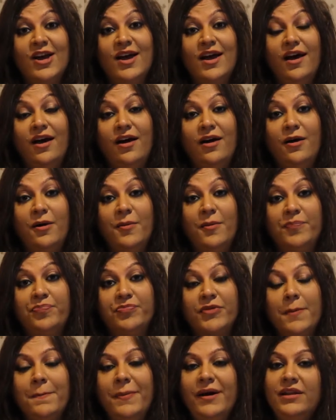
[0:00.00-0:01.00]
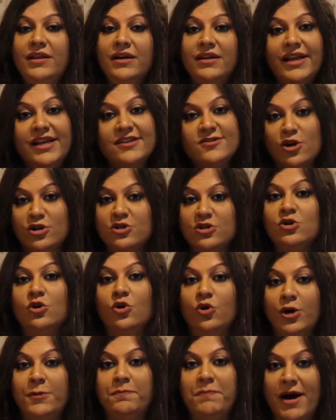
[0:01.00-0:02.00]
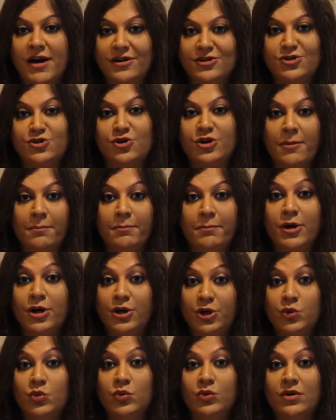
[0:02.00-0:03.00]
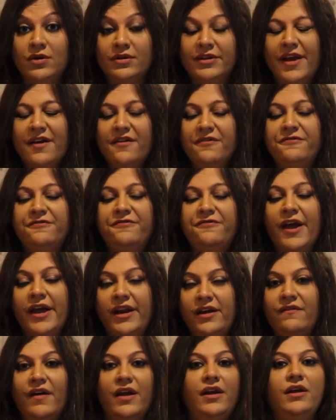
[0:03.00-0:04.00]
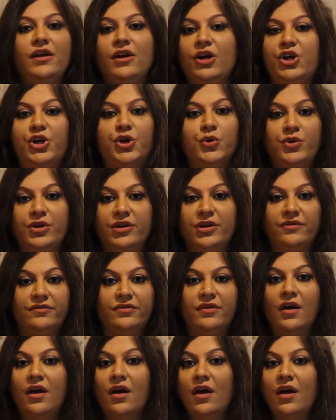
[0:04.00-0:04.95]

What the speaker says: But there's also good parts to number 2. They are very, very intuitive.